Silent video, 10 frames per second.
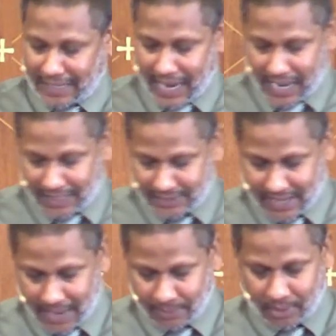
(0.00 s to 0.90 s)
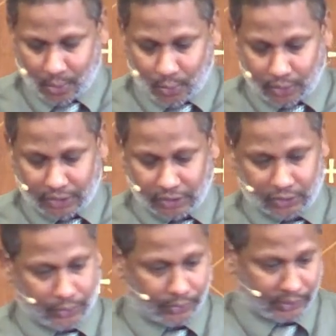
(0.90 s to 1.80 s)
eyes, I'm an organ
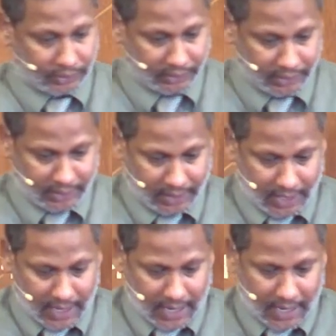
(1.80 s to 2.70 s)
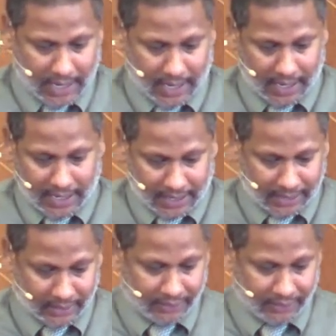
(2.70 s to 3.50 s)
donor, uh, and I live